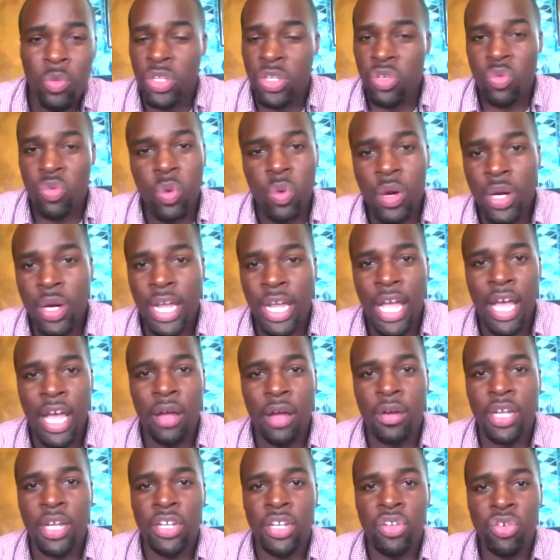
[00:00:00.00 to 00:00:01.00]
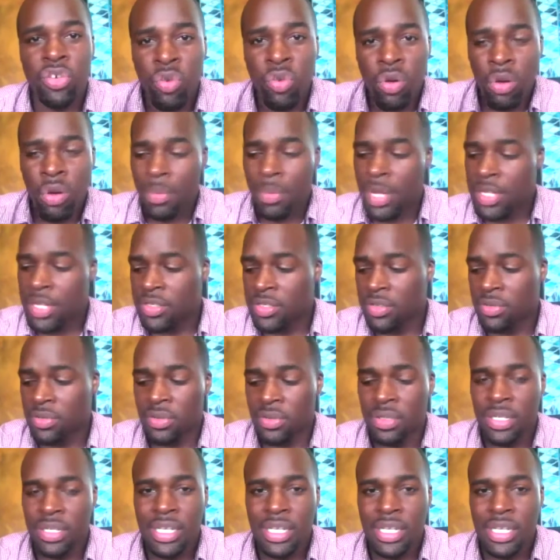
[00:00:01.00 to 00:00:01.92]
work out and you grow a muscle,